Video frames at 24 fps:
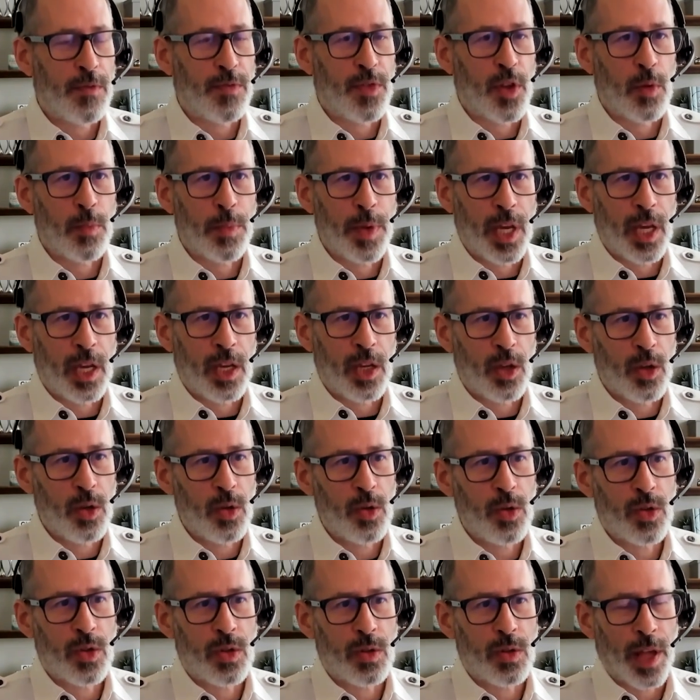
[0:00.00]
if they're being
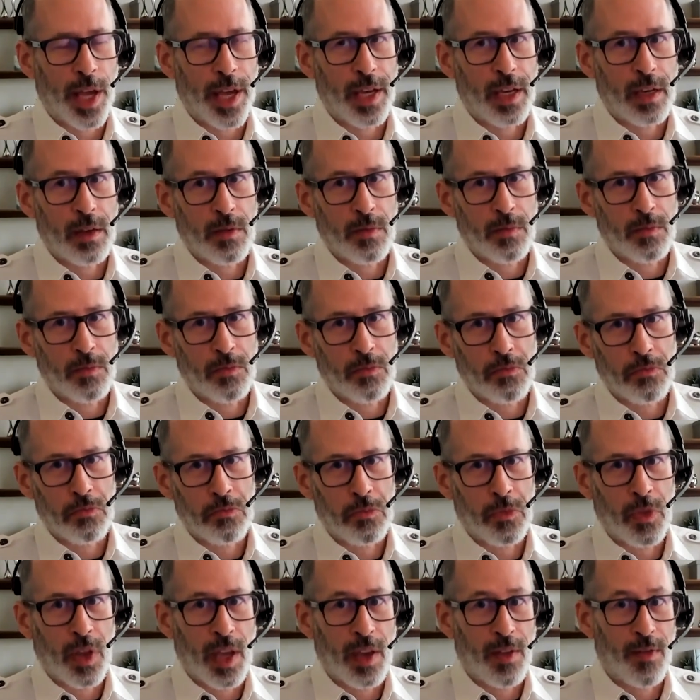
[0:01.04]
used,
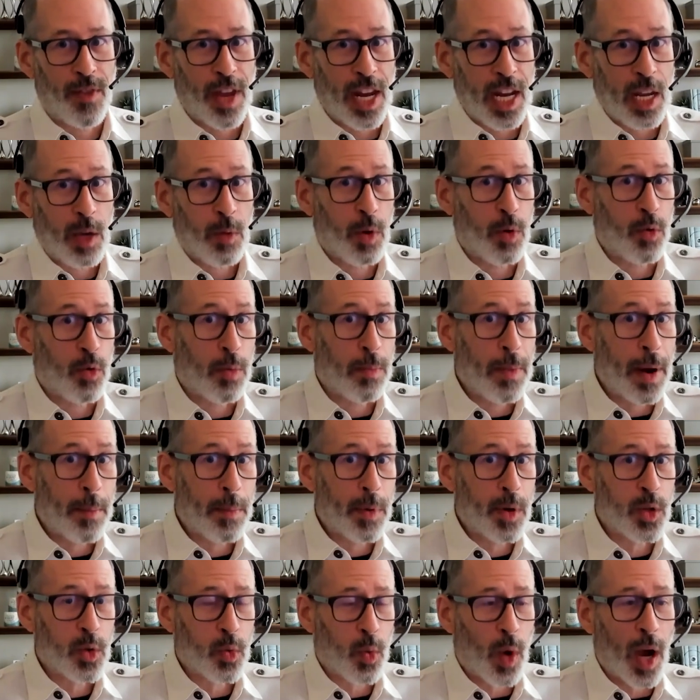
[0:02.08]
if anyone
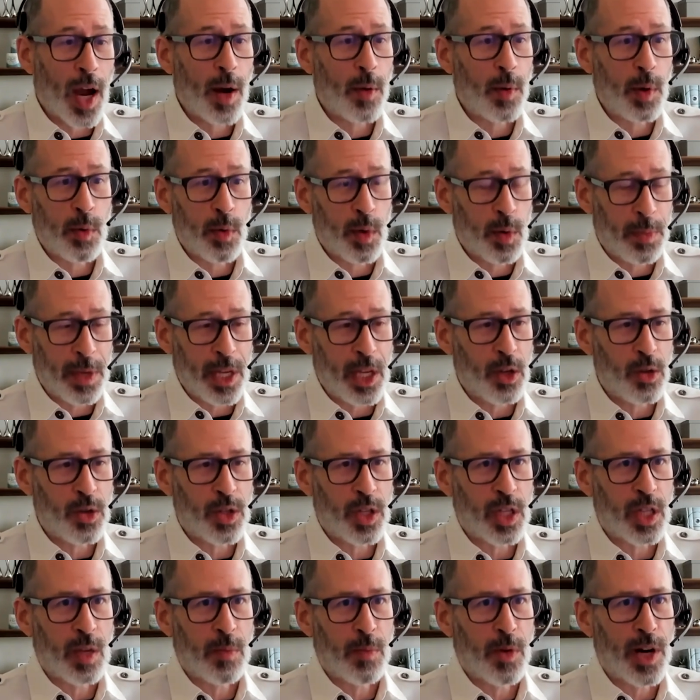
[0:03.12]
remembers why we would be
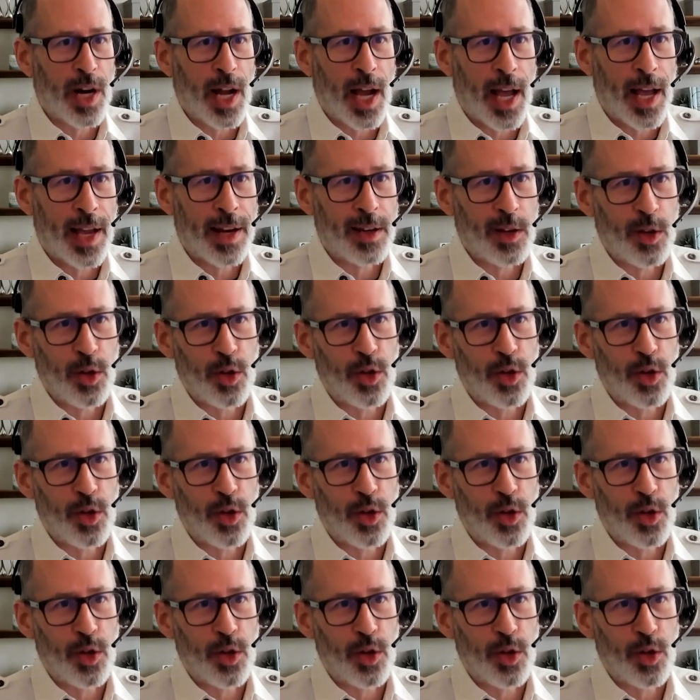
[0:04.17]
using them or not.